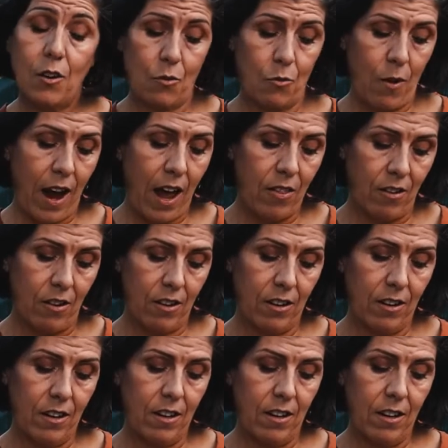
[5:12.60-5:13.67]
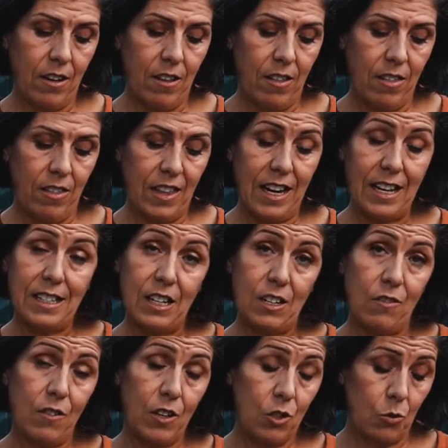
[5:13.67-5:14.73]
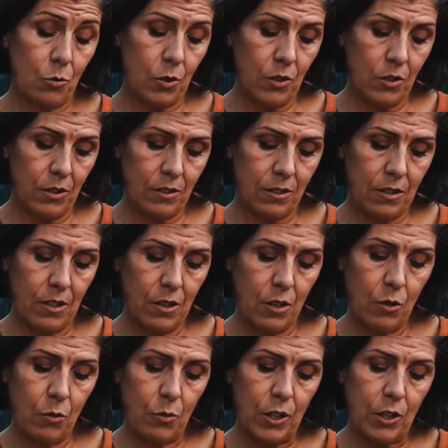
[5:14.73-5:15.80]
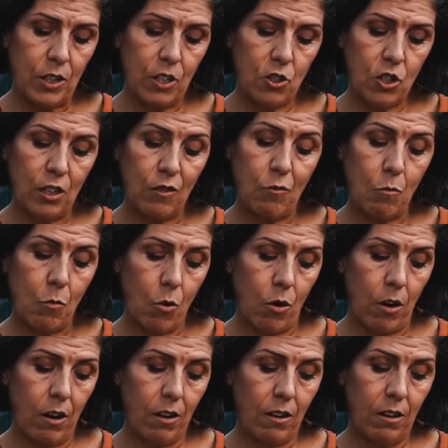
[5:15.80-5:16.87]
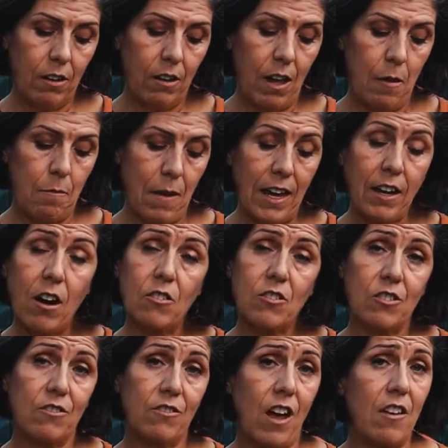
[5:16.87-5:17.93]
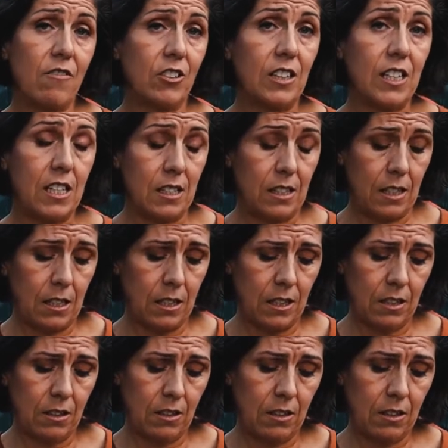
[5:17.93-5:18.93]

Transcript: rather than as individuals, we could achieve more and make our survival easier.